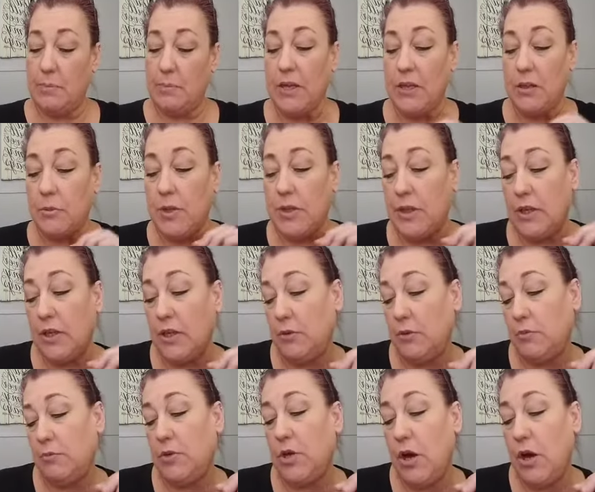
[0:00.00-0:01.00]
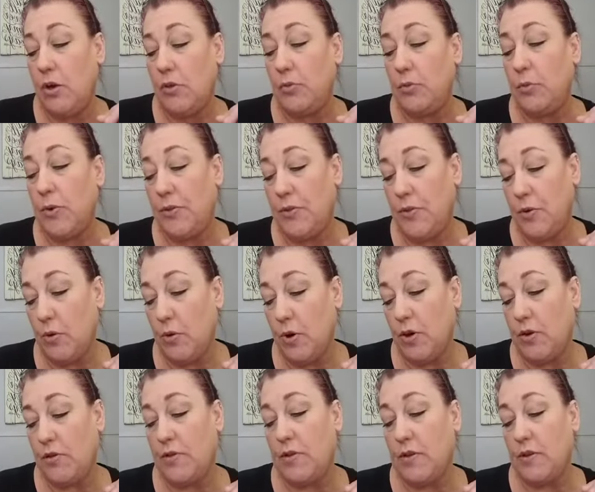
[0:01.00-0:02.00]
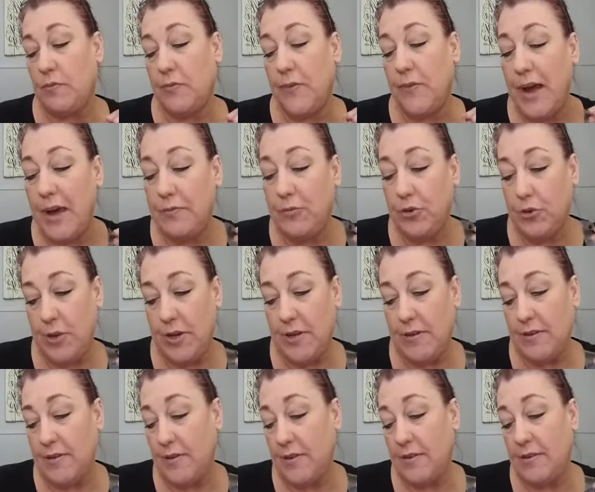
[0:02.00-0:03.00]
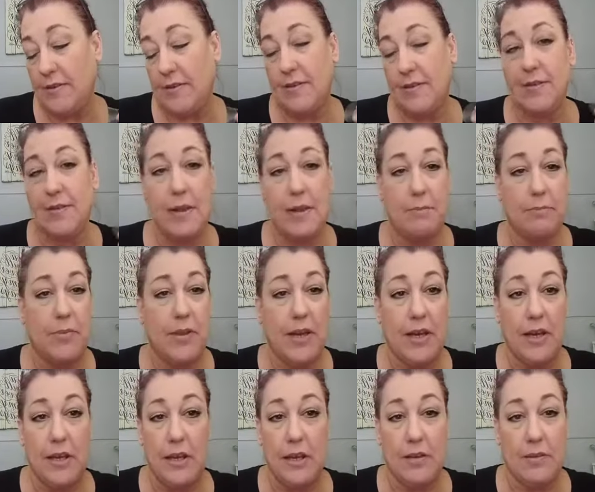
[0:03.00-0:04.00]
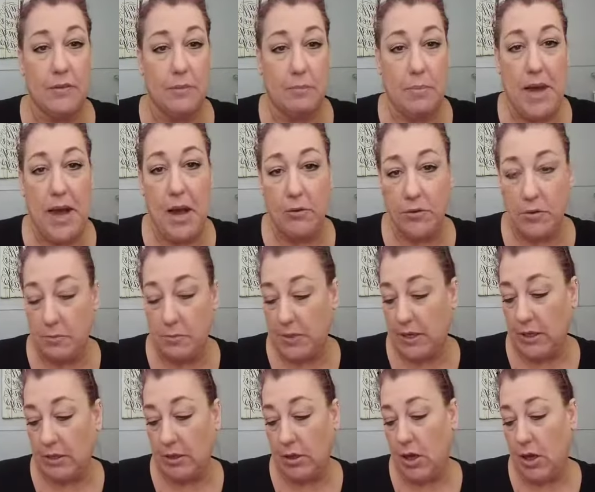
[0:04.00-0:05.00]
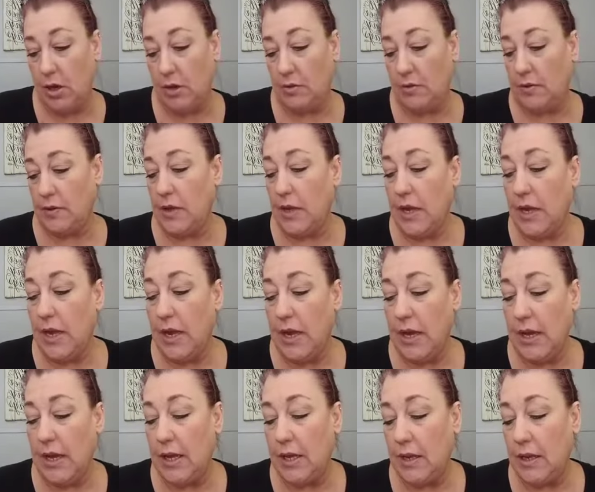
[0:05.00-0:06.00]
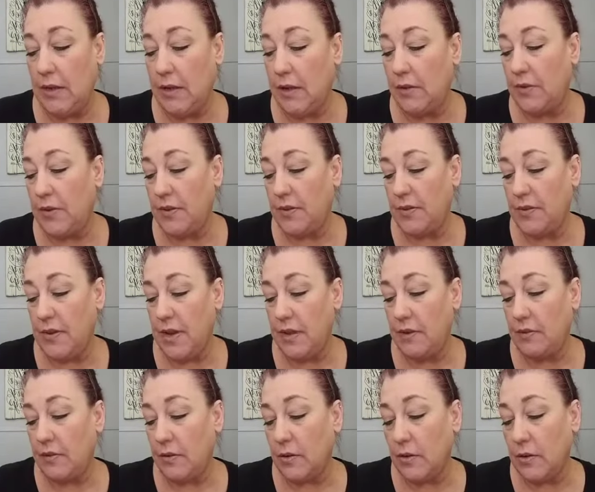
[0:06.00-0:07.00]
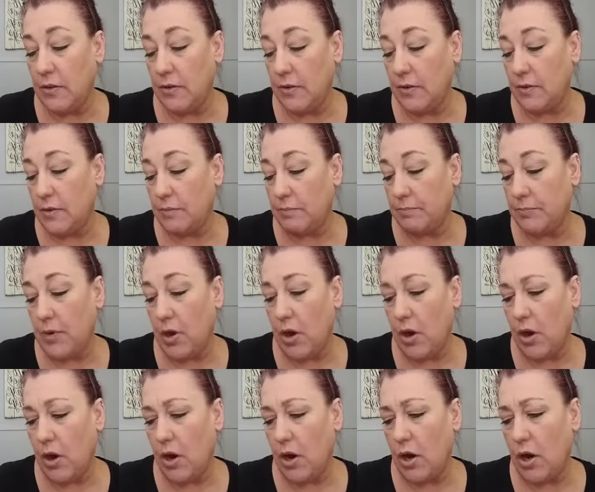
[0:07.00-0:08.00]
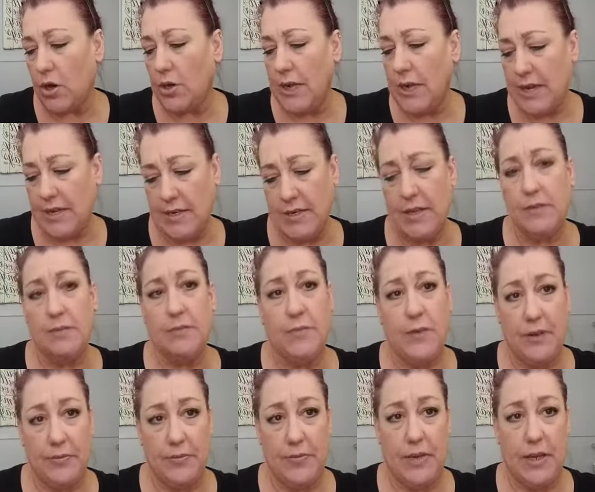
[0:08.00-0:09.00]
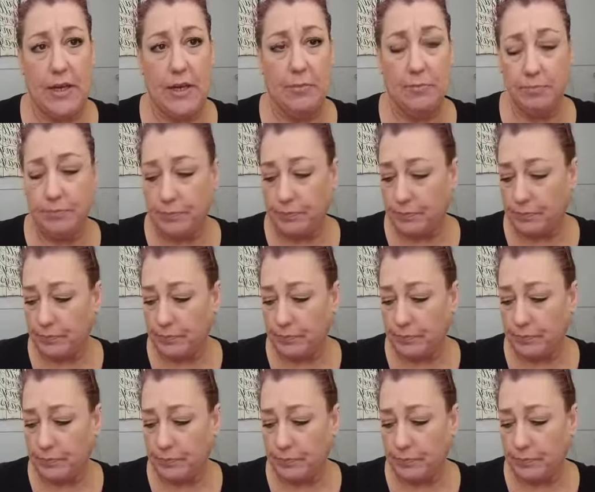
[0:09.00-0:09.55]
pick the one that goes with yours. There's 5 choices. Something is bound to be close. And the stencils are $19.50.